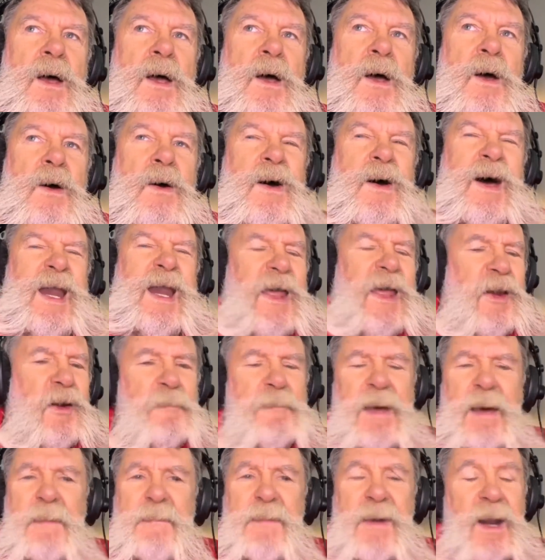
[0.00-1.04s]
A little
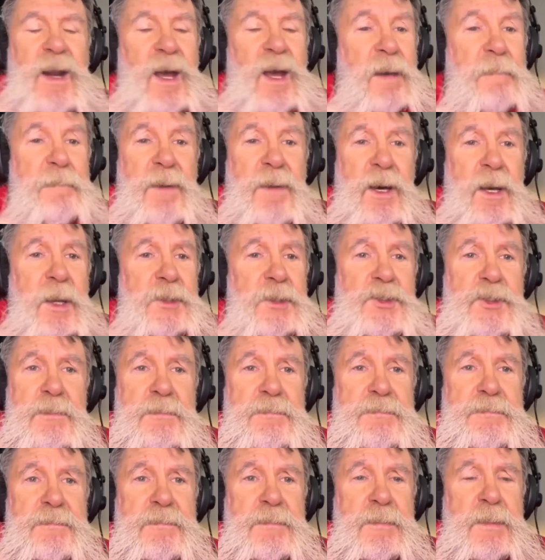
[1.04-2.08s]
bit, but not
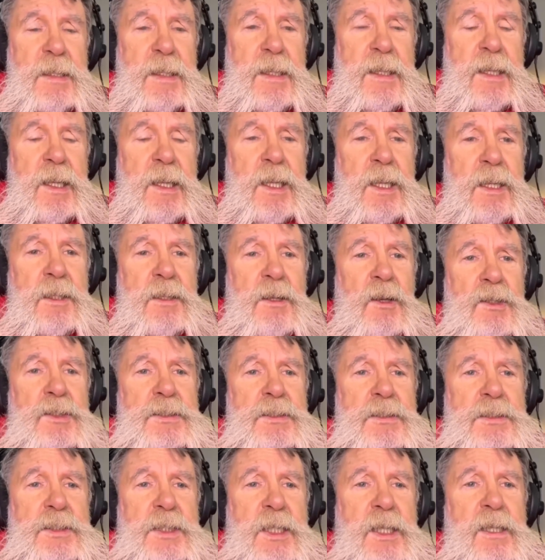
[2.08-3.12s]
much.
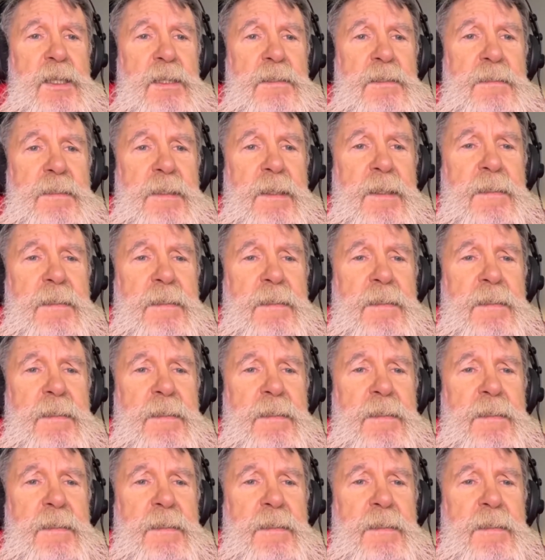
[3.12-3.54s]
Because, see,